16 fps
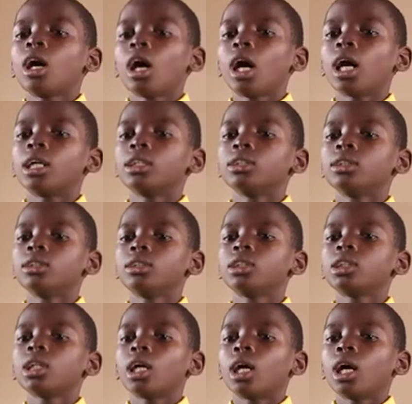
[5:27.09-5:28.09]

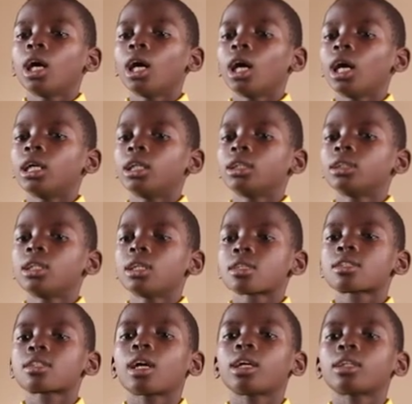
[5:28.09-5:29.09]
And they
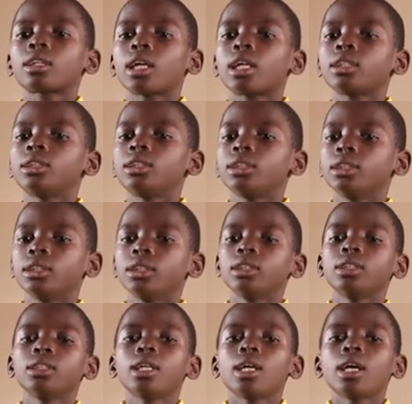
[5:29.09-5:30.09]
started the
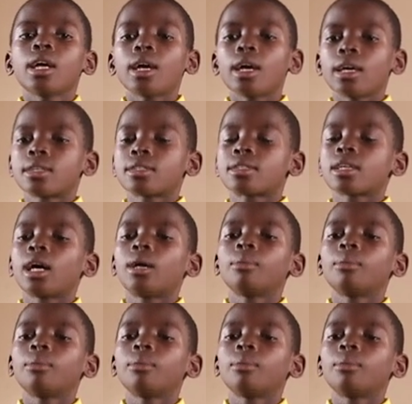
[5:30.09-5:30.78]
exam.